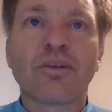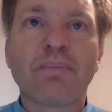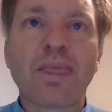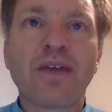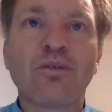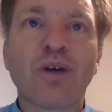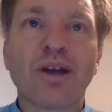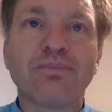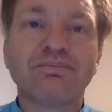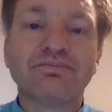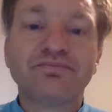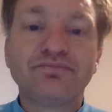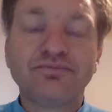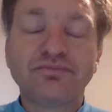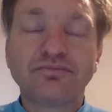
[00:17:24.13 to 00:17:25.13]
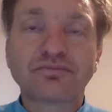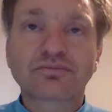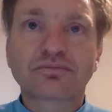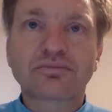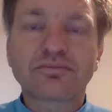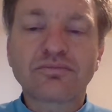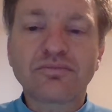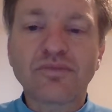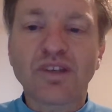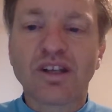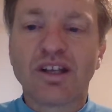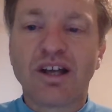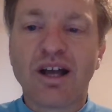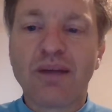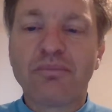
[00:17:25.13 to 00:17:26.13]
anyway,
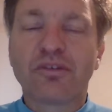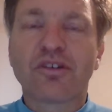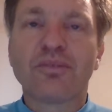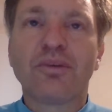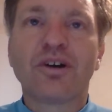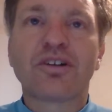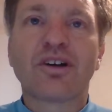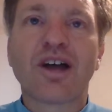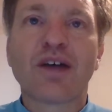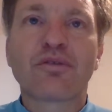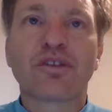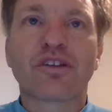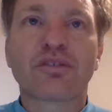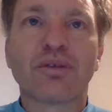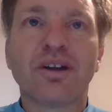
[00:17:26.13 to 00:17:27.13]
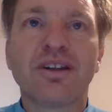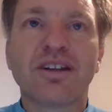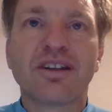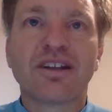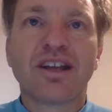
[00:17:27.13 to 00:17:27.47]
so it might not have this one.